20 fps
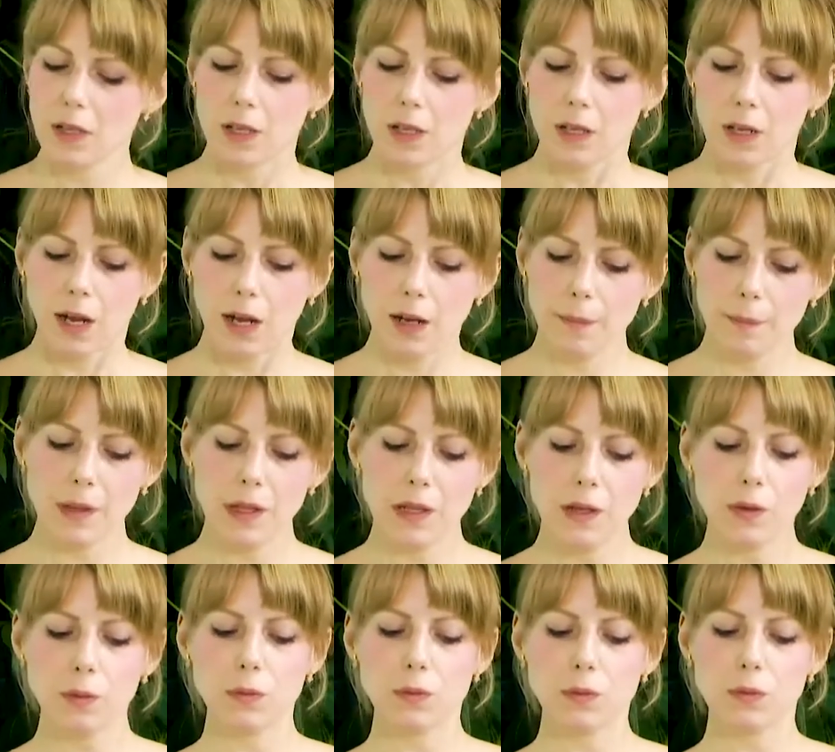
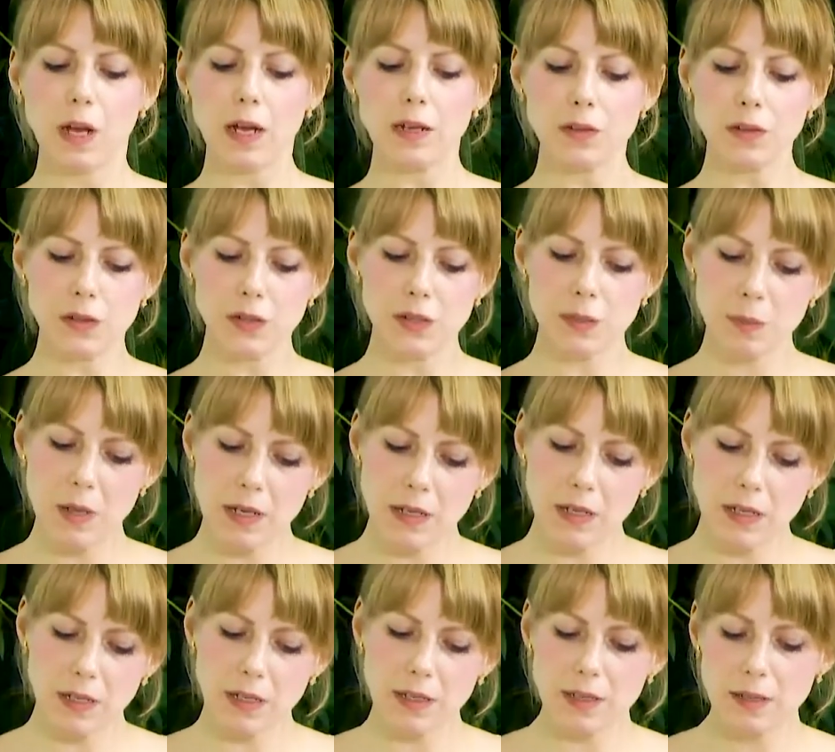As you're
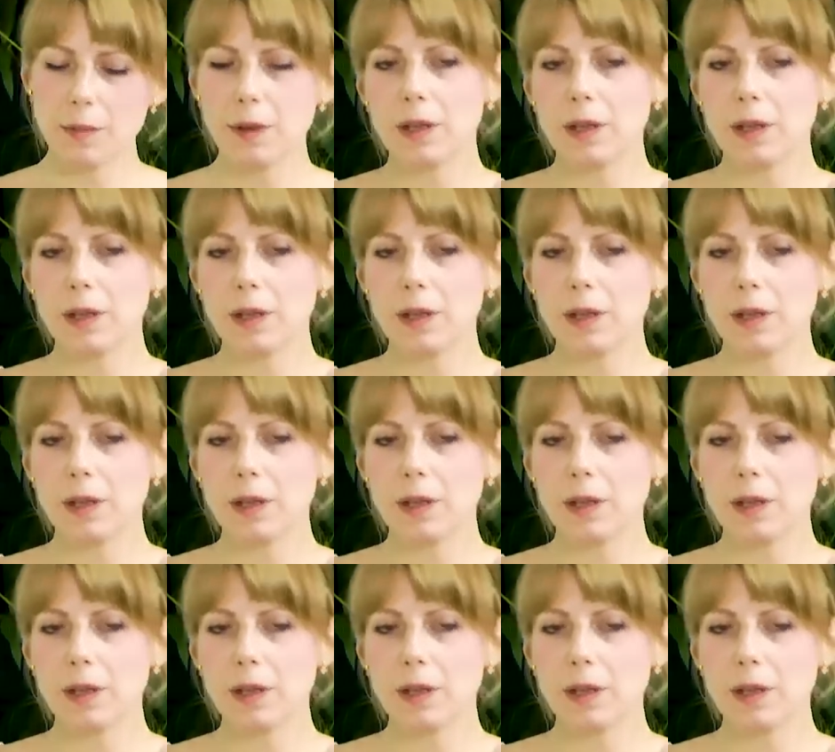speaking, it's